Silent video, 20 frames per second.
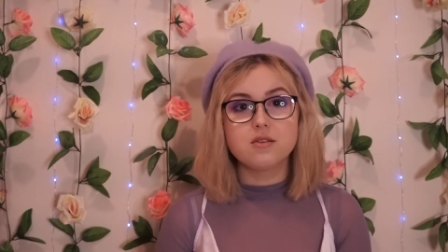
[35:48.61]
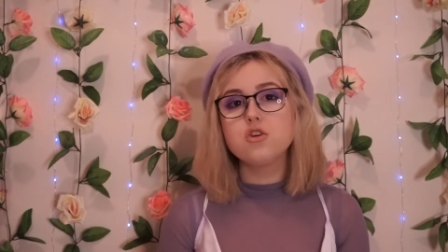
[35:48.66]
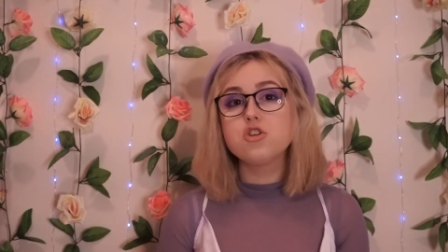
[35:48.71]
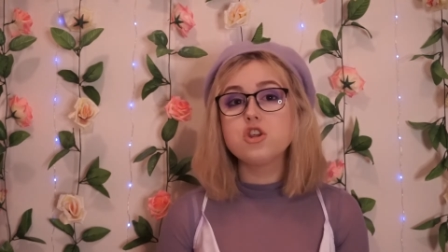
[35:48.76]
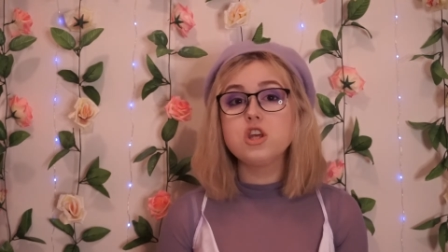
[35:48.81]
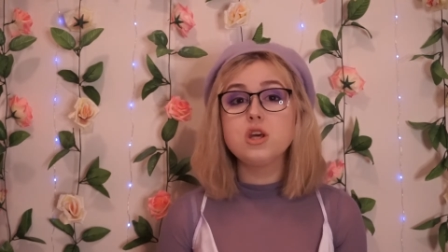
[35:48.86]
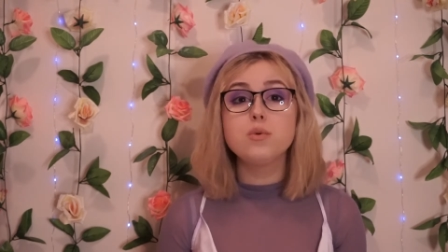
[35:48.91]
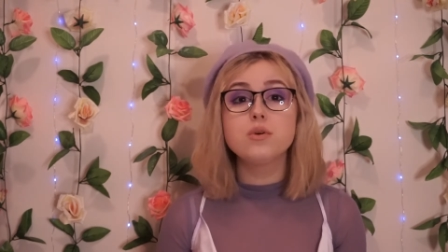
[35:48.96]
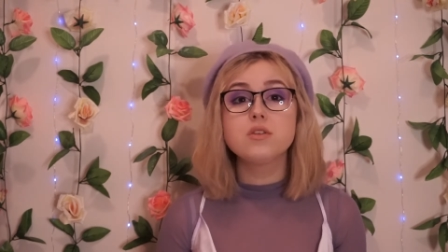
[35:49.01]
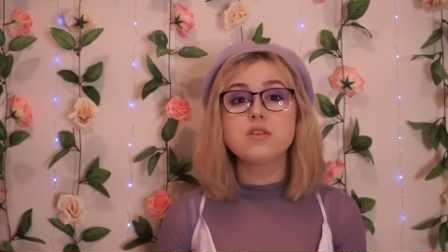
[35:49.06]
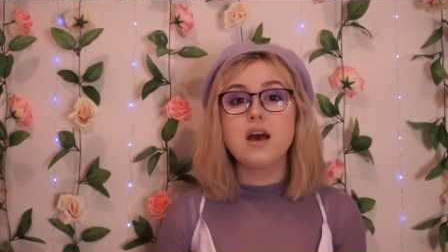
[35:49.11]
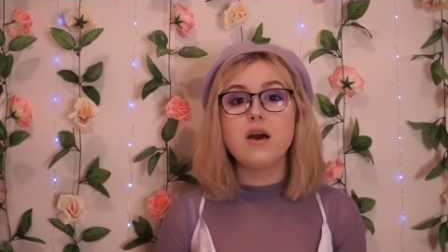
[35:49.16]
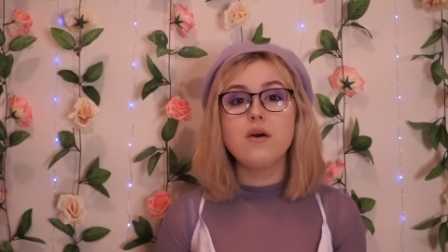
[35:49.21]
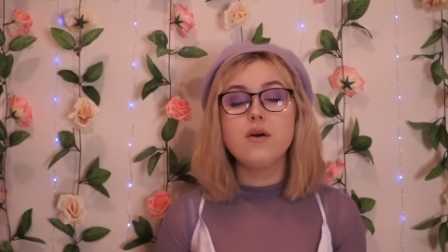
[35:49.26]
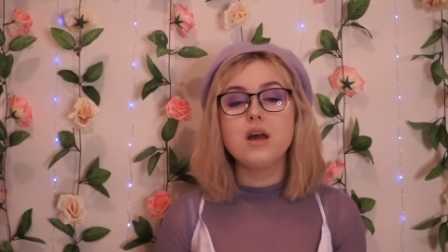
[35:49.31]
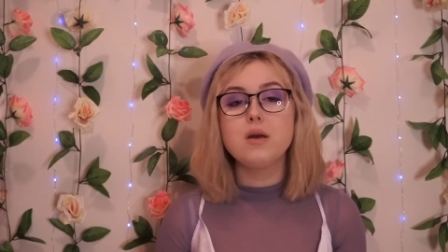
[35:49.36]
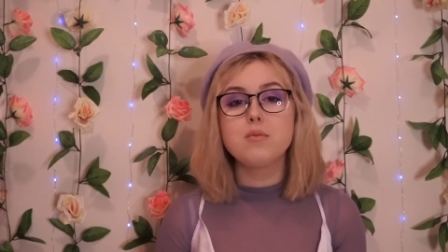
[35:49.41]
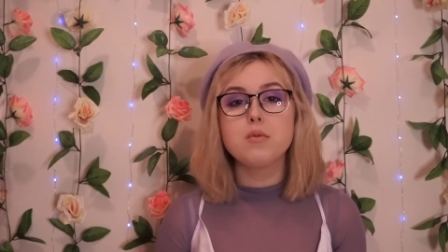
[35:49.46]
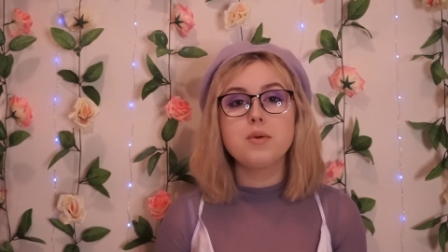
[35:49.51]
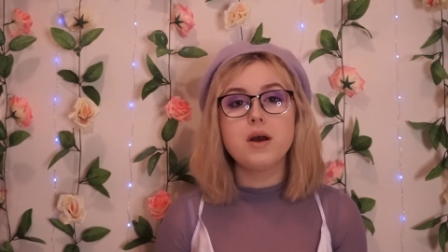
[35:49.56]
She would tell
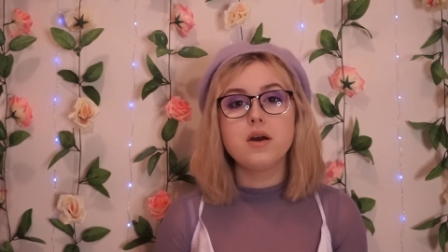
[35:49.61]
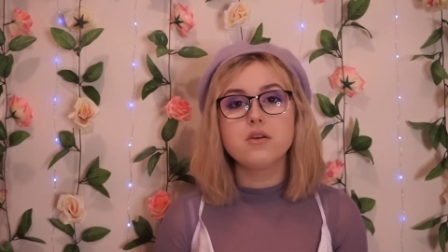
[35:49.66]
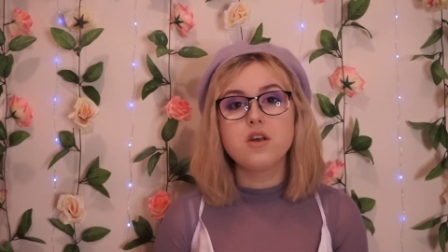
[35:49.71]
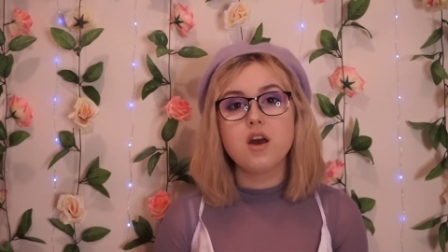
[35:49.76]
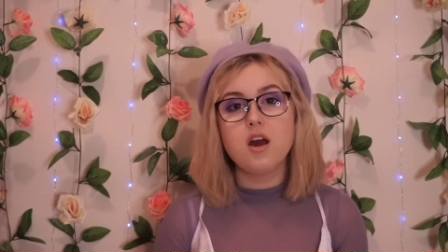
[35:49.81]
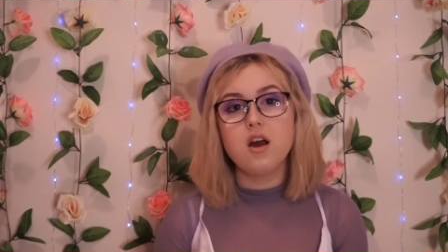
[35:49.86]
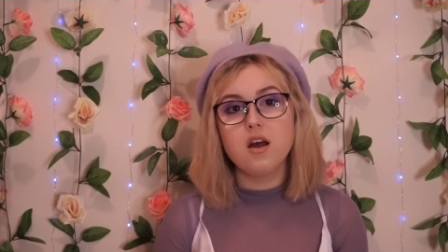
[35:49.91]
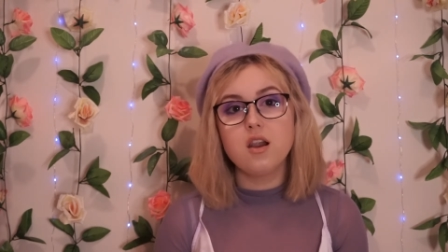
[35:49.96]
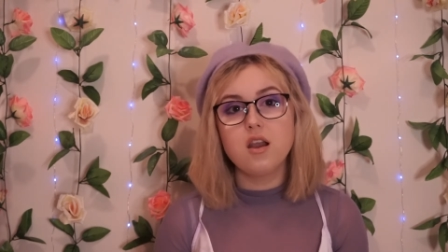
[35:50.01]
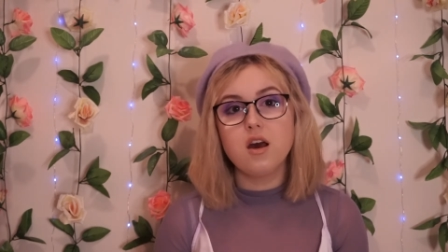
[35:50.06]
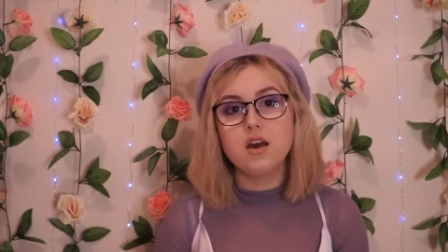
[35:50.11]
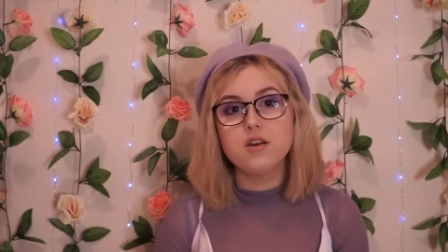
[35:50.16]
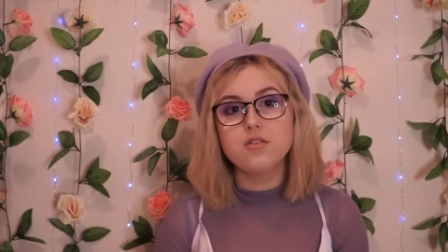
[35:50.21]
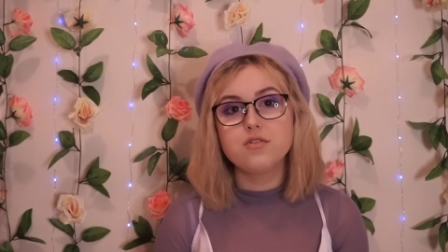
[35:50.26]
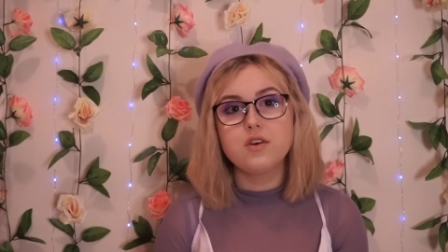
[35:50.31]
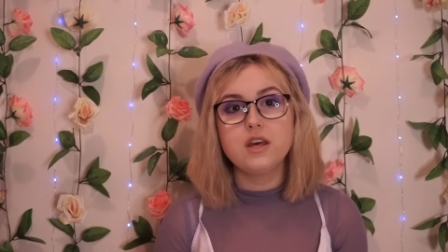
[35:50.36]
him about her life,